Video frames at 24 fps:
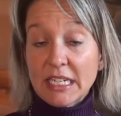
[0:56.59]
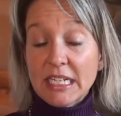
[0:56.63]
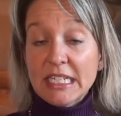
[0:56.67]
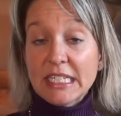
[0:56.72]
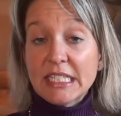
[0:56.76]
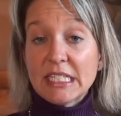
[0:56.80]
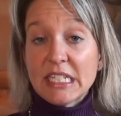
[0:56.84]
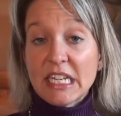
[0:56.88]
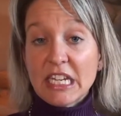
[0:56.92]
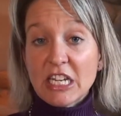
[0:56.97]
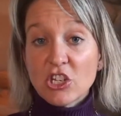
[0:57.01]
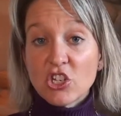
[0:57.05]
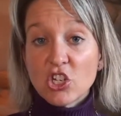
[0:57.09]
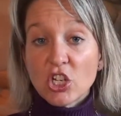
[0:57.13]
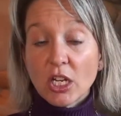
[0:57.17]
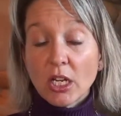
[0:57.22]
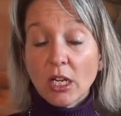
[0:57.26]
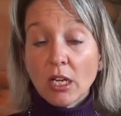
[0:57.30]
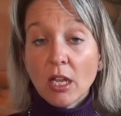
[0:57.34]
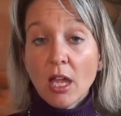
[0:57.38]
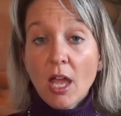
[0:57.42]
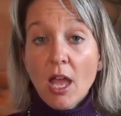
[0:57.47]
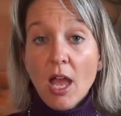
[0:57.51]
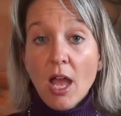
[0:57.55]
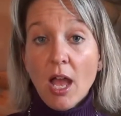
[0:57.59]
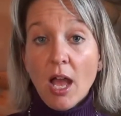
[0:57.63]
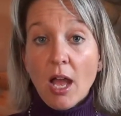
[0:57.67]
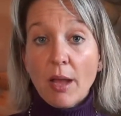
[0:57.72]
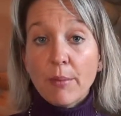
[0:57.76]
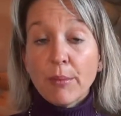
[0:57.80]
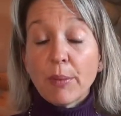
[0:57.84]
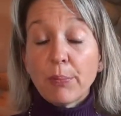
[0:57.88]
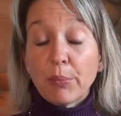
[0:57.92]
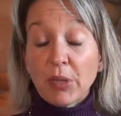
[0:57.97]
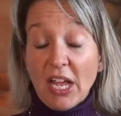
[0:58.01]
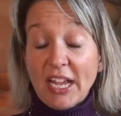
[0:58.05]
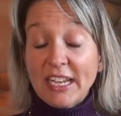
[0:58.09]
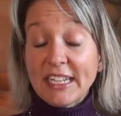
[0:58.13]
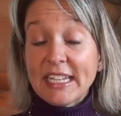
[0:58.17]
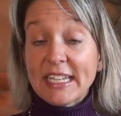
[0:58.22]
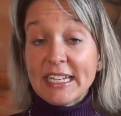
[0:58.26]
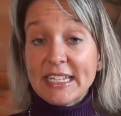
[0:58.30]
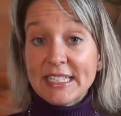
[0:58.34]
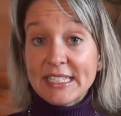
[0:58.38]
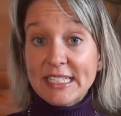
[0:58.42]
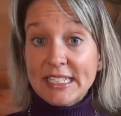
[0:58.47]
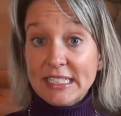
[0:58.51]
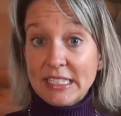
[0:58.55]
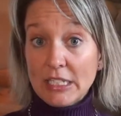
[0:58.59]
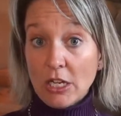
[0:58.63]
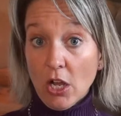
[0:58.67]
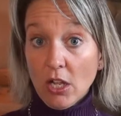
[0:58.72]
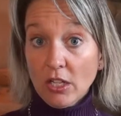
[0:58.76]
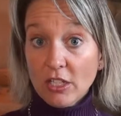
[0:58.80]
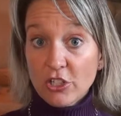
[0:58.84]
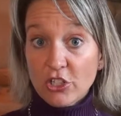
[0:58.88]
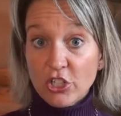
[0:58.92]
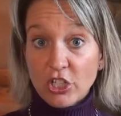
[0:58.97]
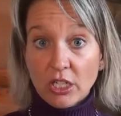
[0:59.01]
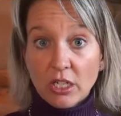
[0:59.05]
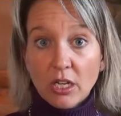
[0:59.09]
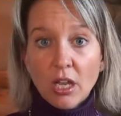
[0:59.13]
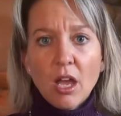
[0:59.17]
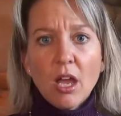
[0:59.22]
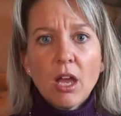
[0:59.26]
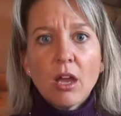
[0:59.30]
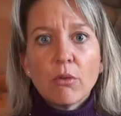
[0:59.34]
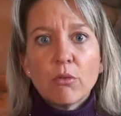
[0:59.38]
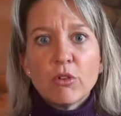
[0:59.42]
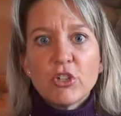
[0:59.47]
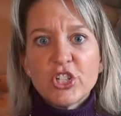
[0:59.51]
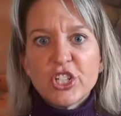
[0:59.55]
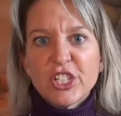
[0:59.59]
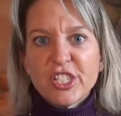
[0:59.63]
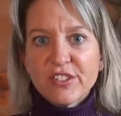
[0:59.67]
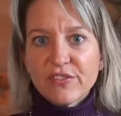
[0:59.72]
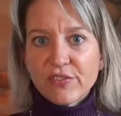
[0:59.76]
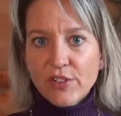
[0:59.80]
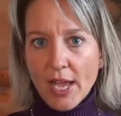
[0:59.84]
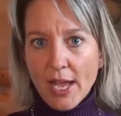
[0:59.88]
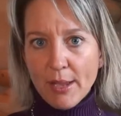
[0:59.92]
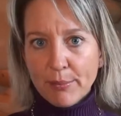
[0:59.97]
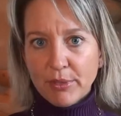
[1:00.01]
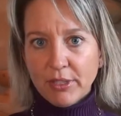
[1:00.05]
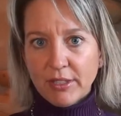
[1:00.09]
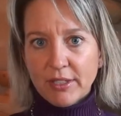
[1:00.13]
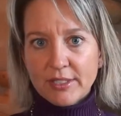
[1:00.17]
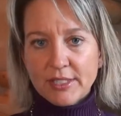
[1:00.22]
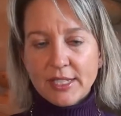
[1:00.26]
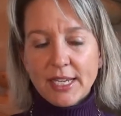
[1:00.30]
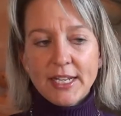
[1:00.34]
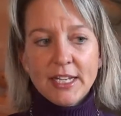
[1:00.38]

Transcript: He's teaching applied kinesiology, which is fabulous.